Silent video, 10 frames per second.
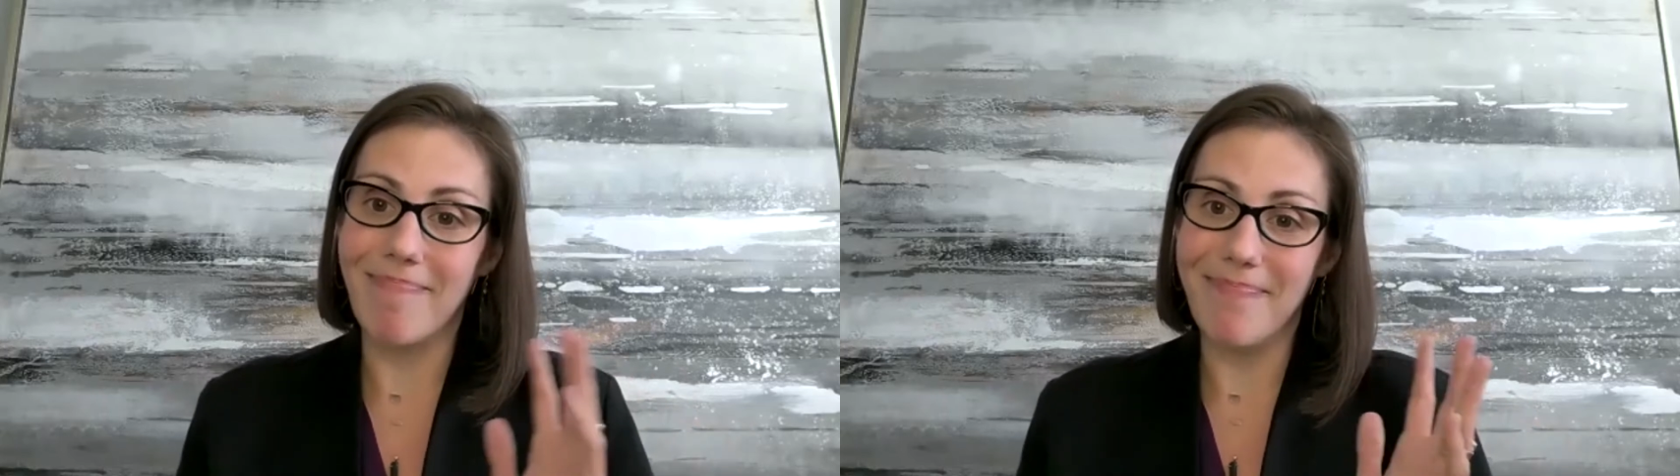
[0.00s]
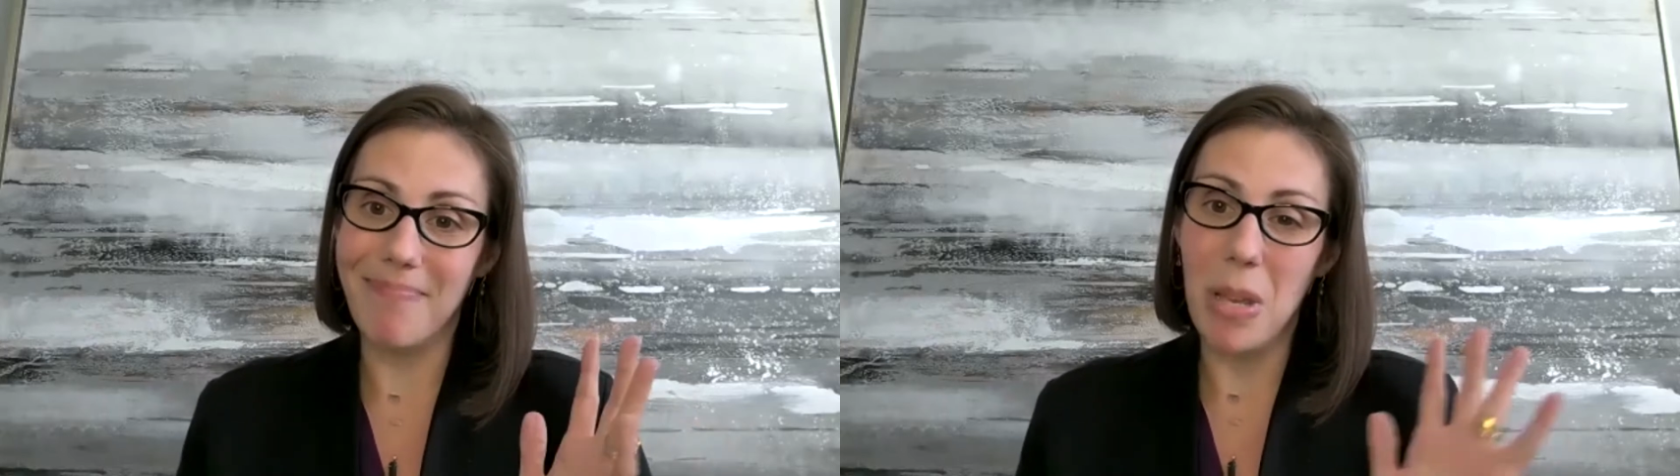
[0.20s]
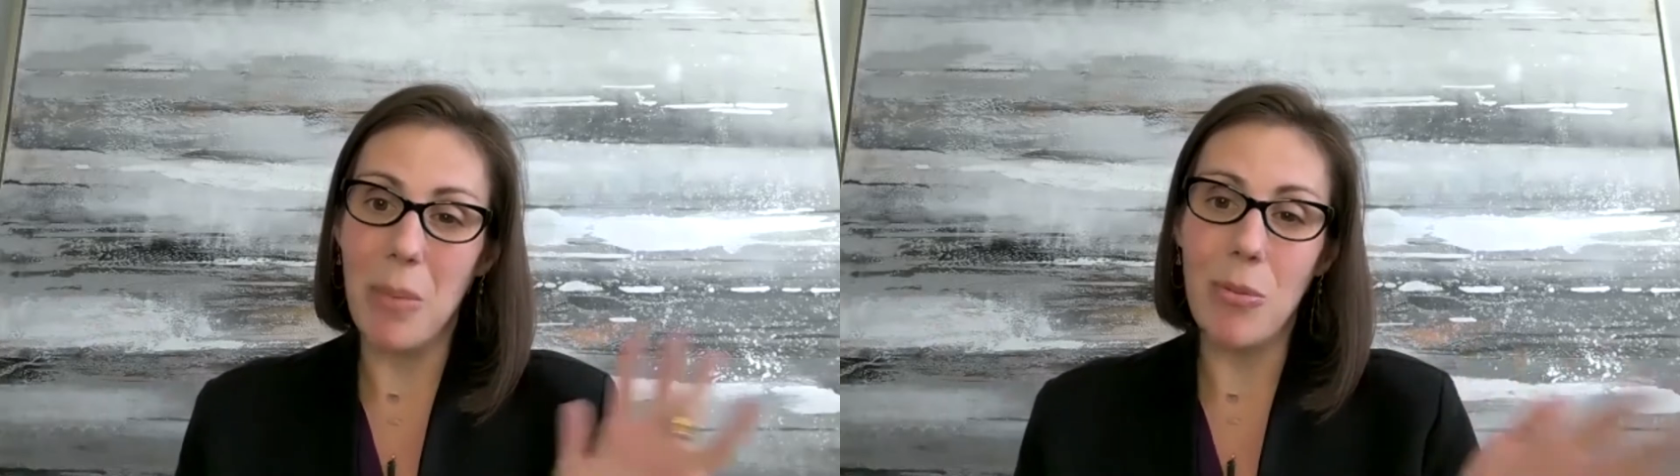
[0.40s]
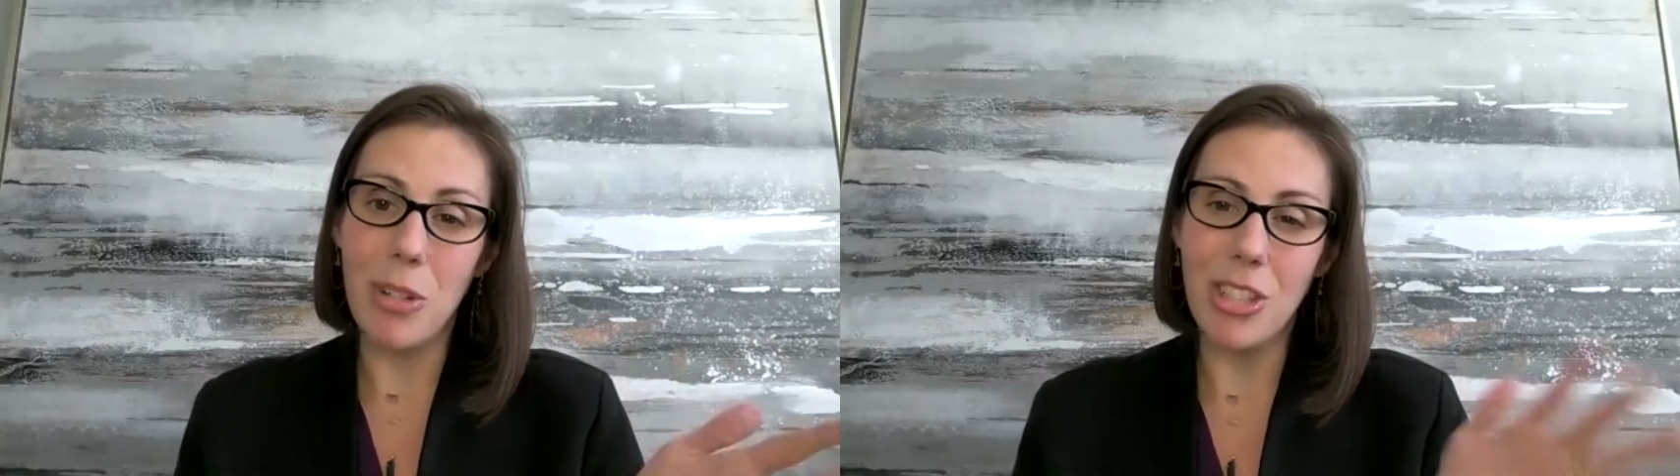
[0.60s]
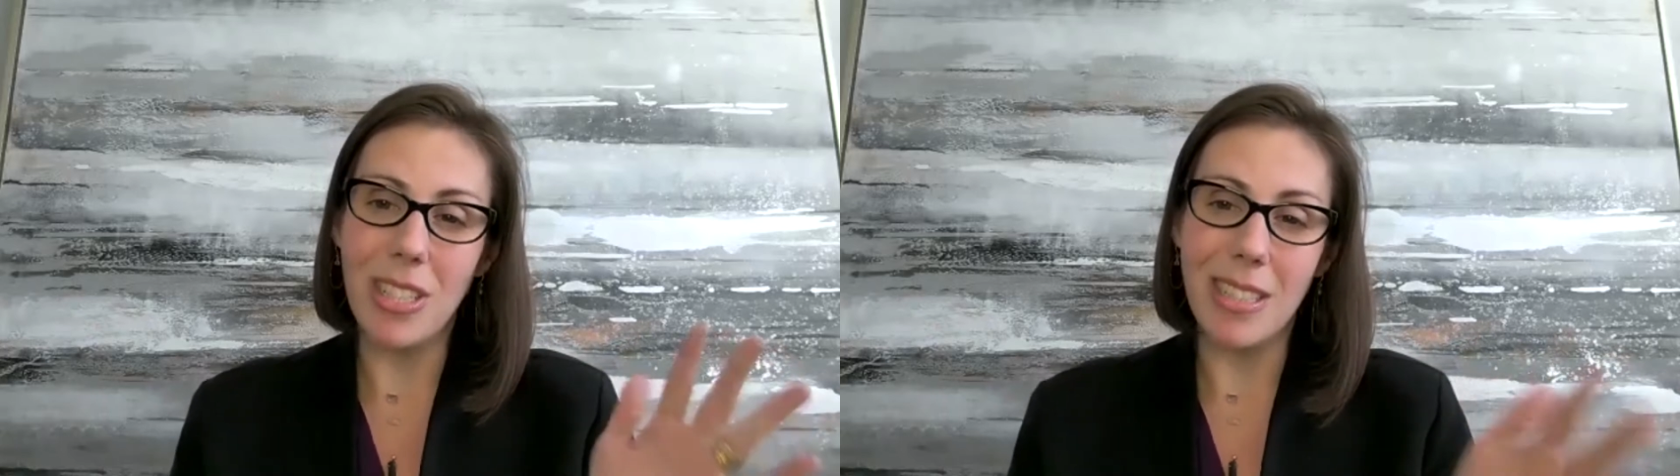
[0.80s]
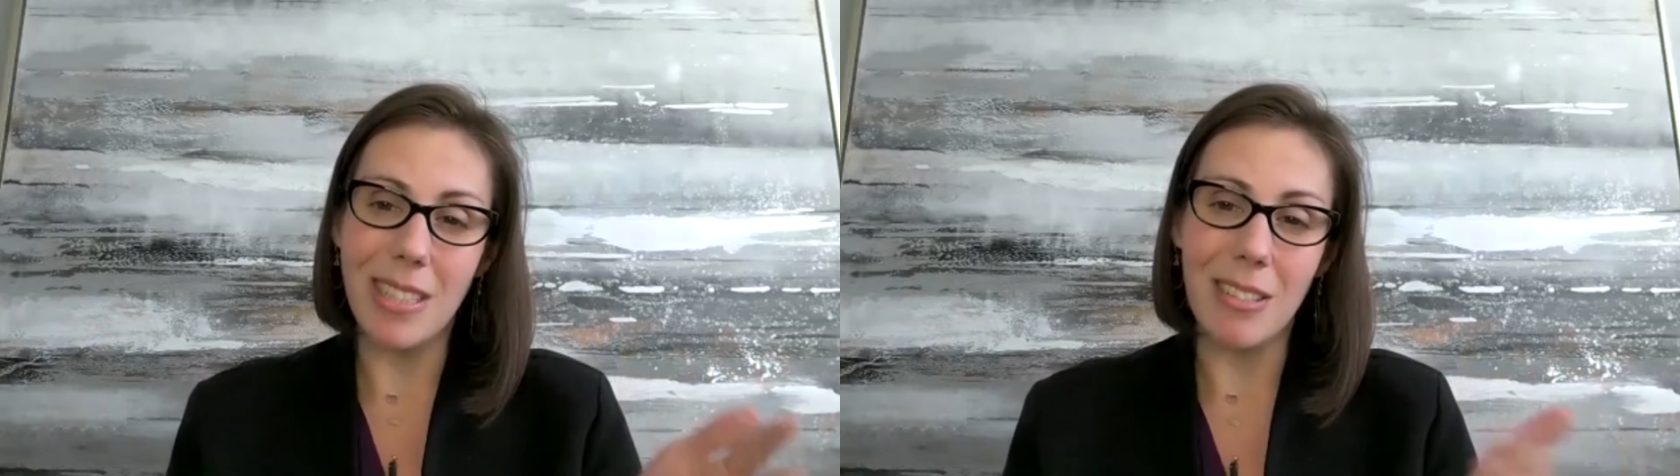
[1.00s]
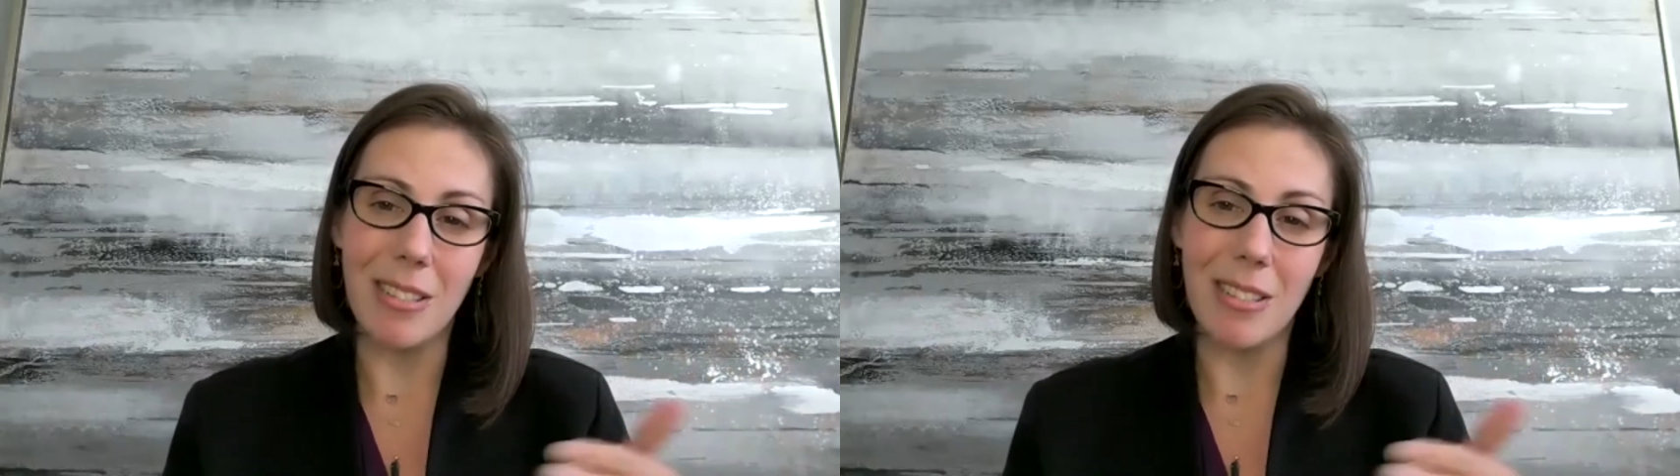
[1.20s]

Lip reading: maybe we should consider